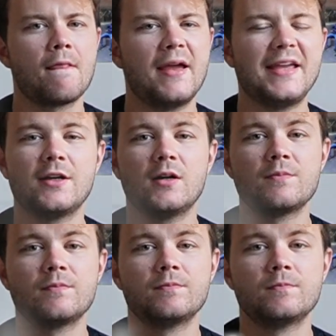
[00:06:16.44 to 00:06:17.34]
income
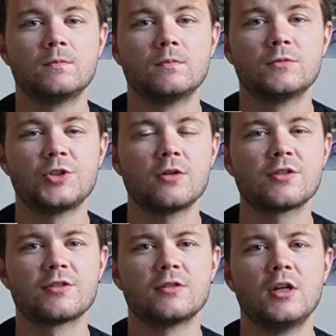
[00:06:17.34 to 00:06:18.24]

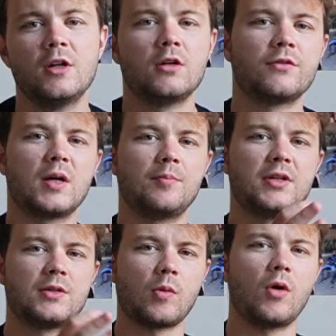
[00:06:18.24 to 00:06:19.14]
stocks. Look for
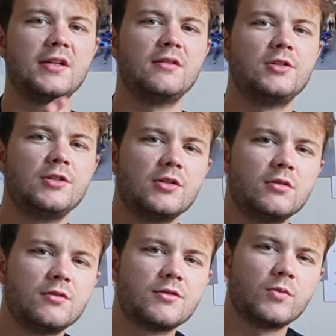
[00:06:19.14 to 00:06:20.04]
companies with high dividend yields,